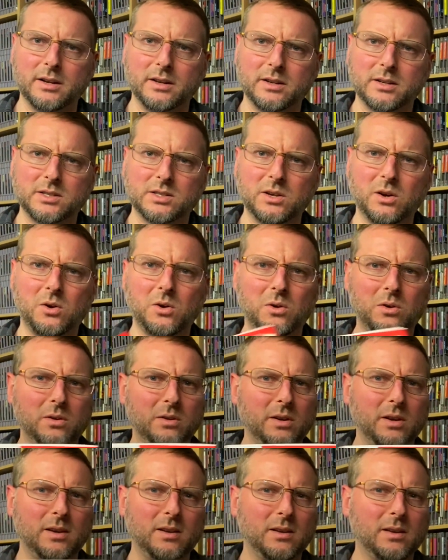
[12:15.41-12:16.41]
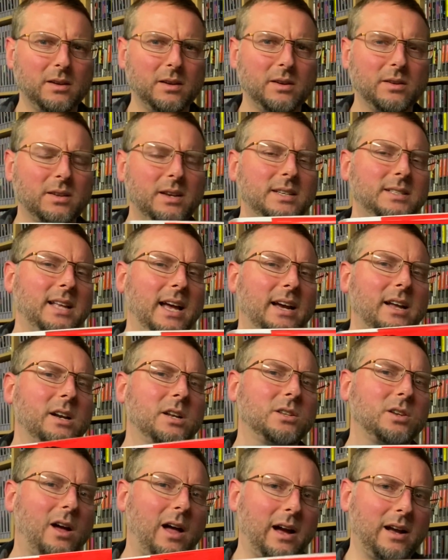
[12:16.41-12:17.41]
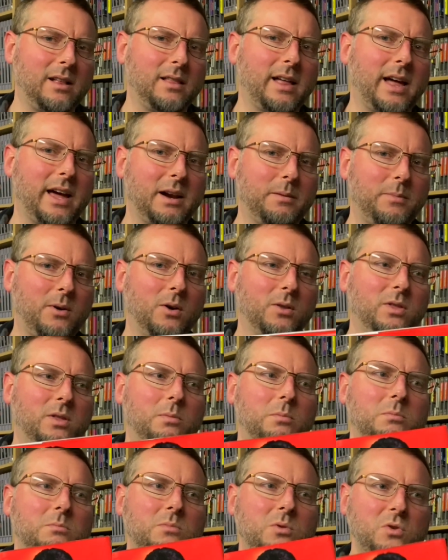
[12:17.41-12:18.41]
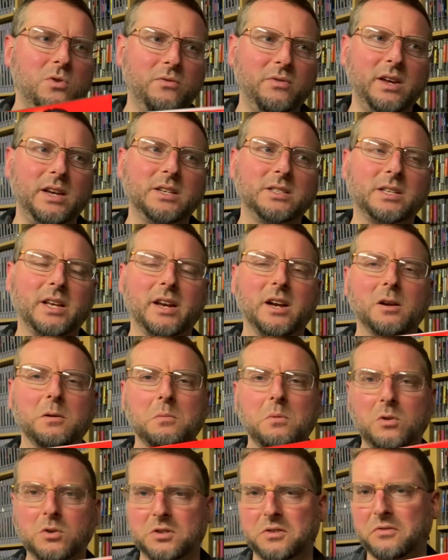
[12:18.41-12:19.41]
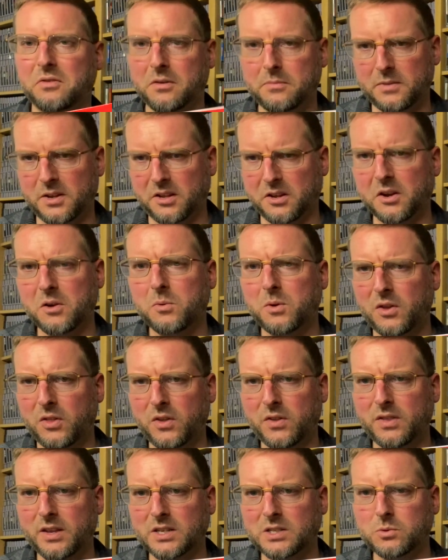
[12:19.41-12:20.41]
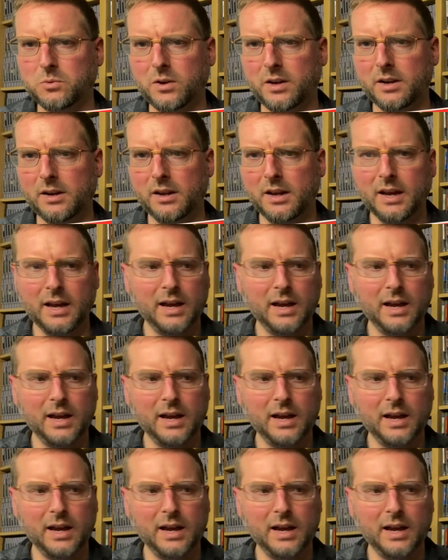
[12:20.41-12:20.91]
So he's not going to talk a lot about the movies that you're most familiar with in this one,